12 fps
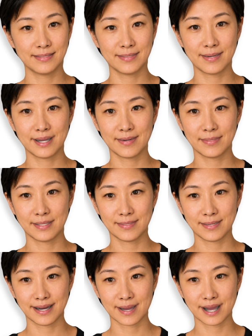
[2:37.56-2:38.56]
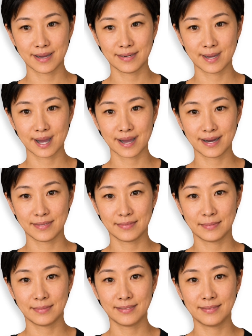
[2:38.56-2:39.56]
DesignBot is not a tool you
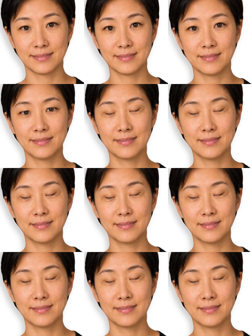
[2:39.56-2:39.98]
babysit.